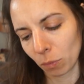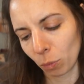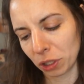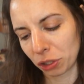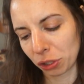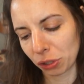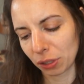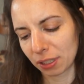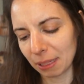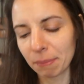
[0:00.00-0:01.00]
which
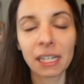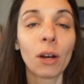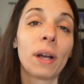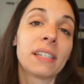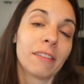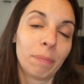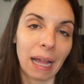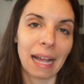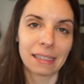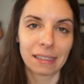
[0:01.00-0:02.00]
seems like a waste of
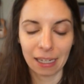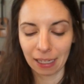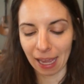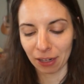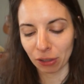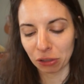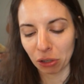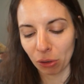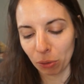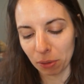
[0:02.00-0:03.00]
plastic, and
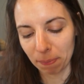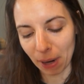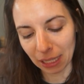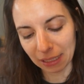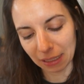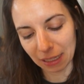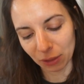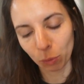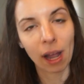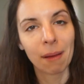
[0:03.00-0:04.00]
also it probably
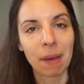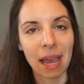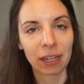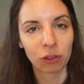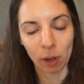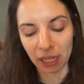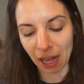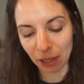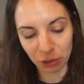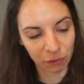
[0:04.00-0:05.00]
is why I'm paying
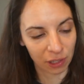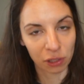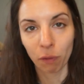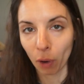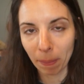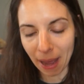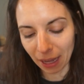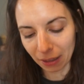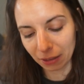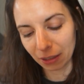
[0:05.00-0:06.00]
$20 for this four
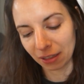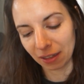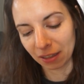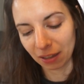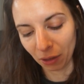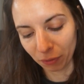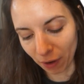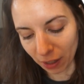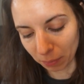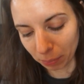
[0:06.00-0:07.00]
pack, because of this little
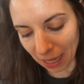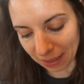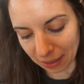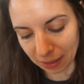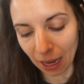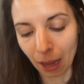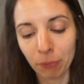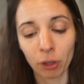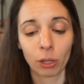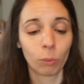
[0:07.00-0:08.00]
fucking plastic
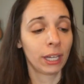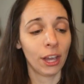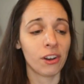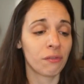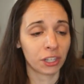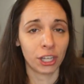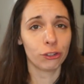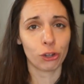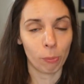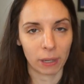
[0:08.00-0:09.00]
top. But like, we can't have the
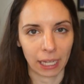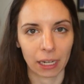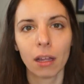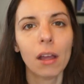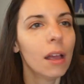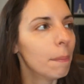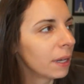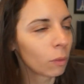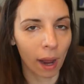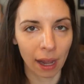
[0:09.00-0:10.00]
kids opening it.
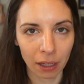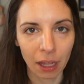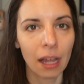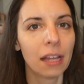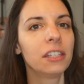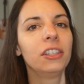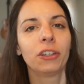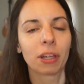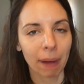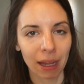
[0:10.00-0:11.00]
Meanwhile,
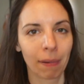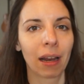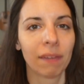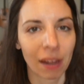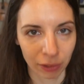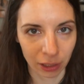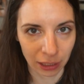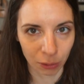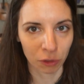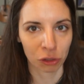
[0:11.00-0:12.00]
you can buy a bottle of
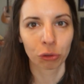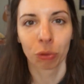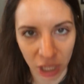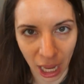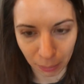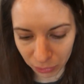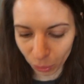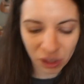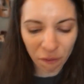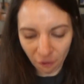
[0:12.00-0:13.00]
Everclear with a screw top. So
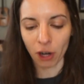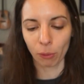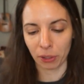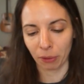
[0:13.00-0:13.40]
what the fuck are we